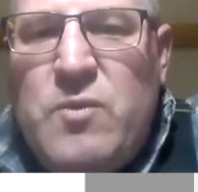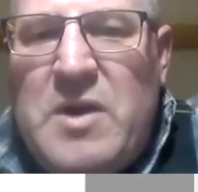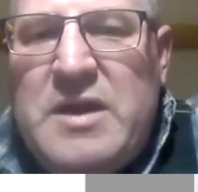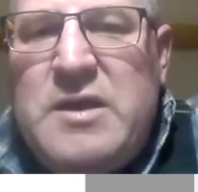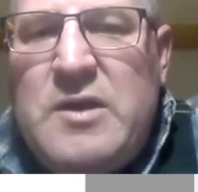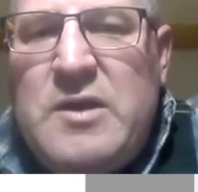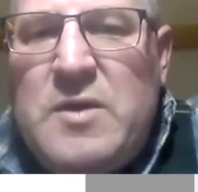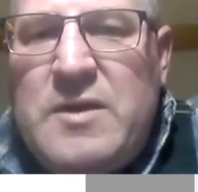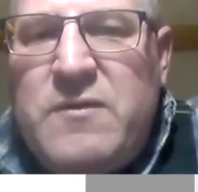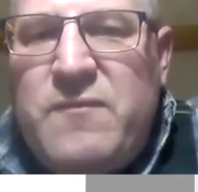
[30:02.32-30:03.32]
checked it
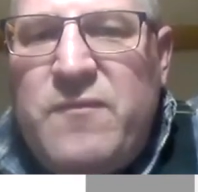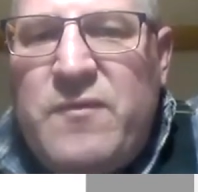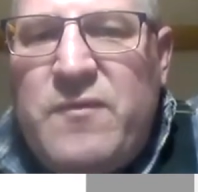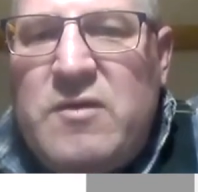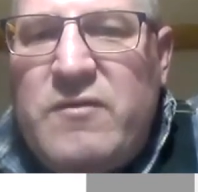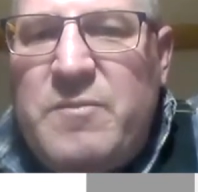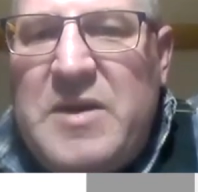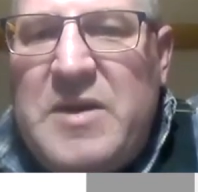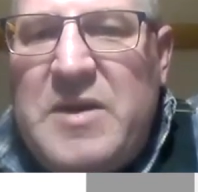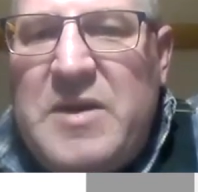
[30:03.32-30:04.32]
already
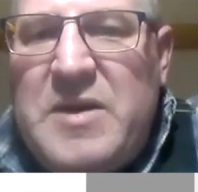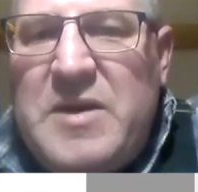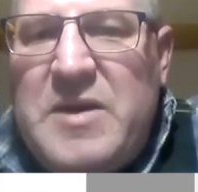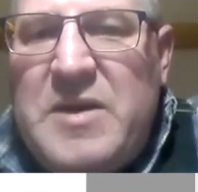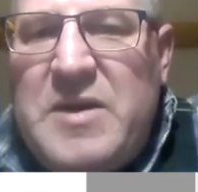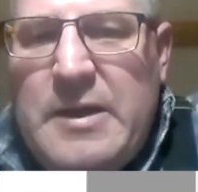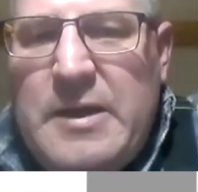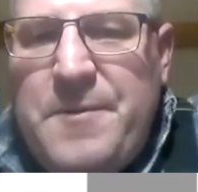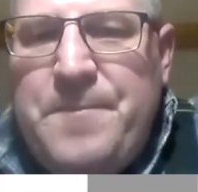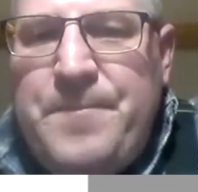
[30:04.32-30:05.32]
with special
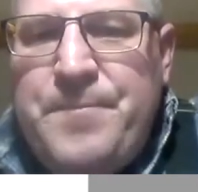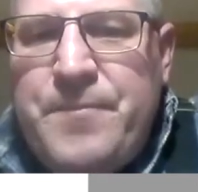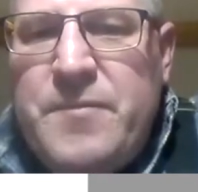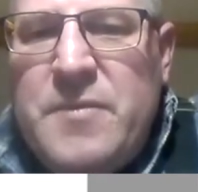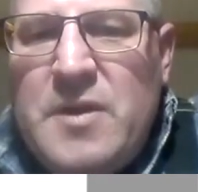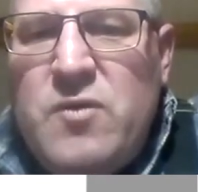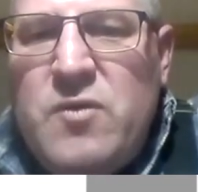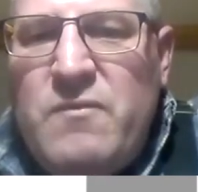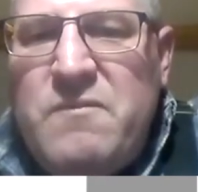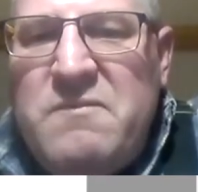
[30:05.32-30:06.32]
equipment,
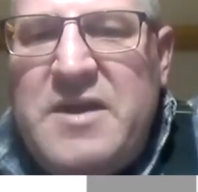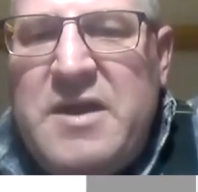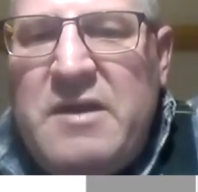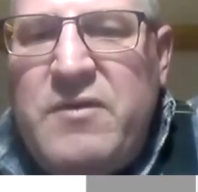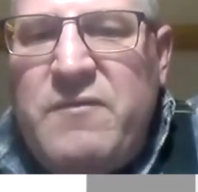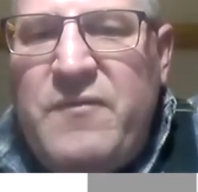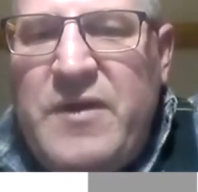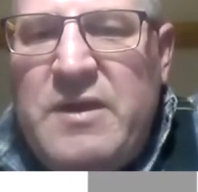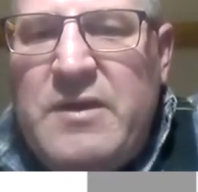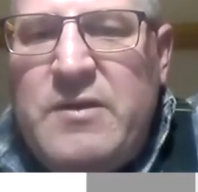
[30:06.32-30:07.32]
that
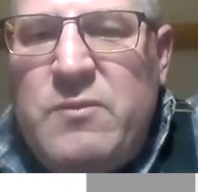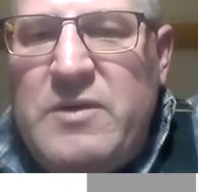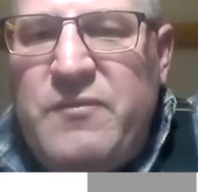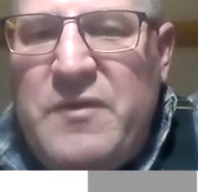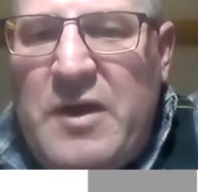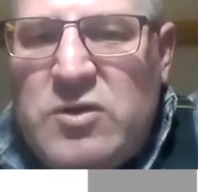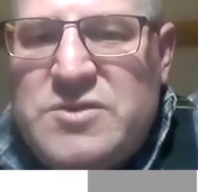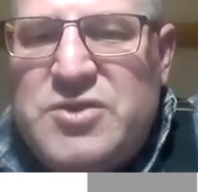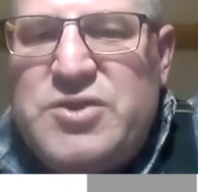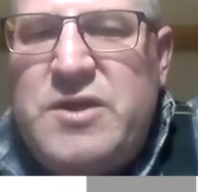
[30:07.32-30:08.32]
everything with
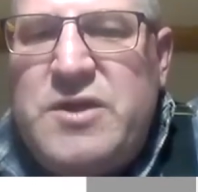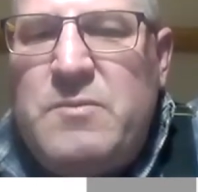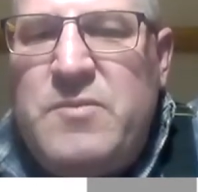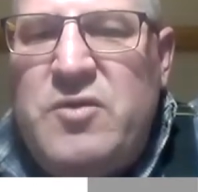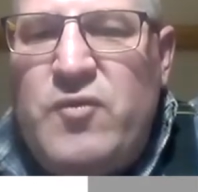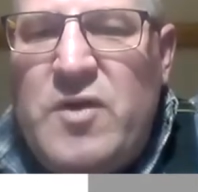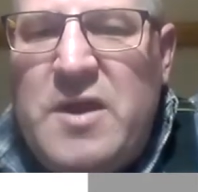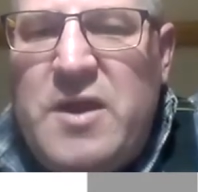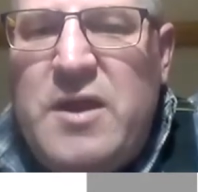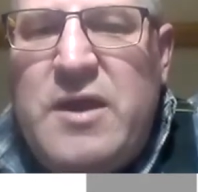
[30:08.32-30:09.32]
the oxygen
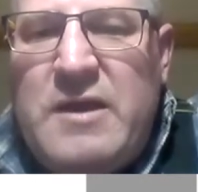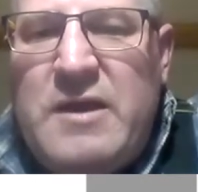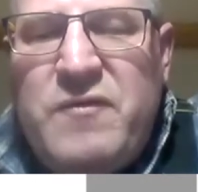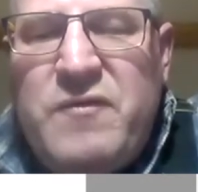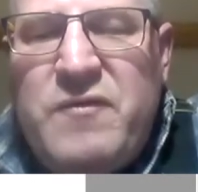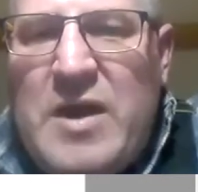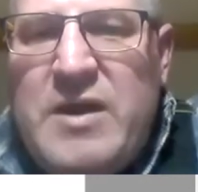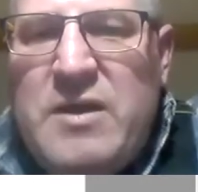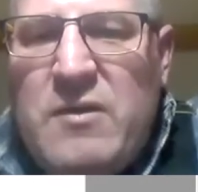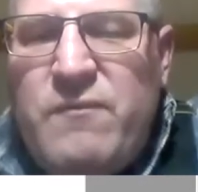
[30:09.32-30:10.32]
metering and everything
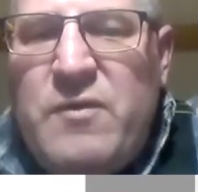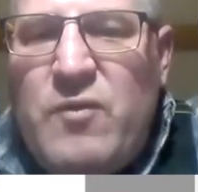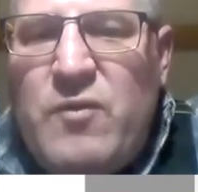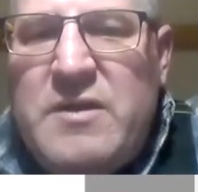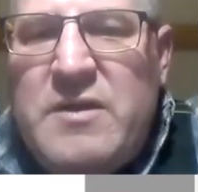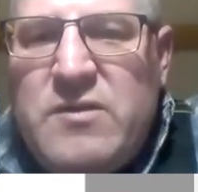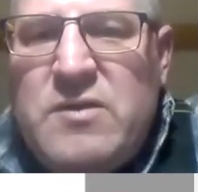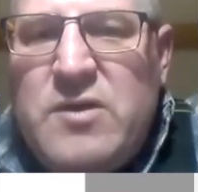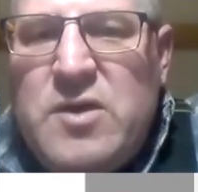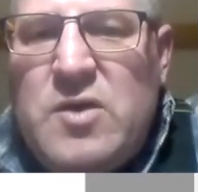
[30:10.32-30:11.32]
works the
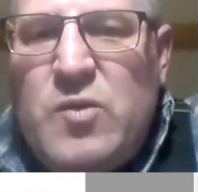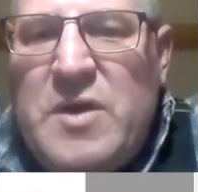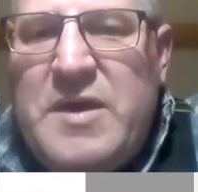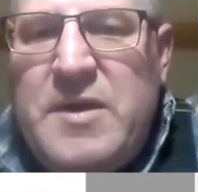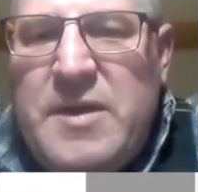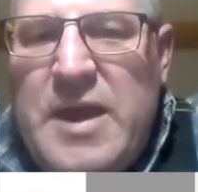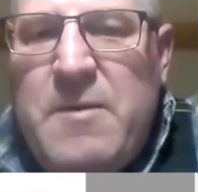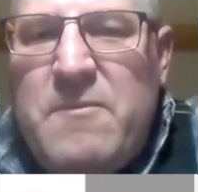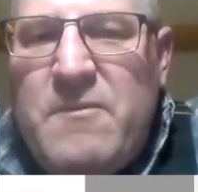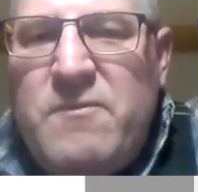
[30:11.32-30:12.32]
right
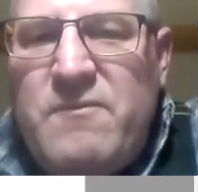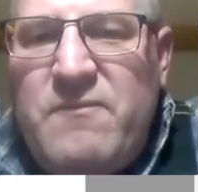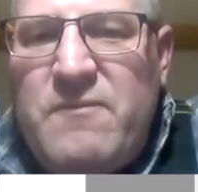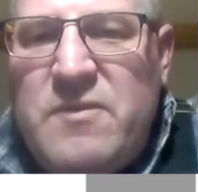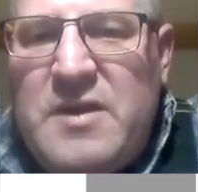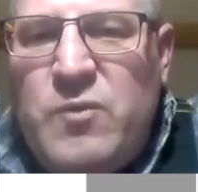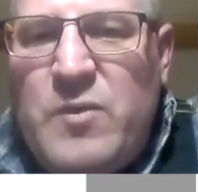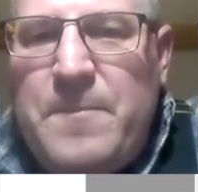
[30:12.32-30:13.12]
way. Yeah, next one.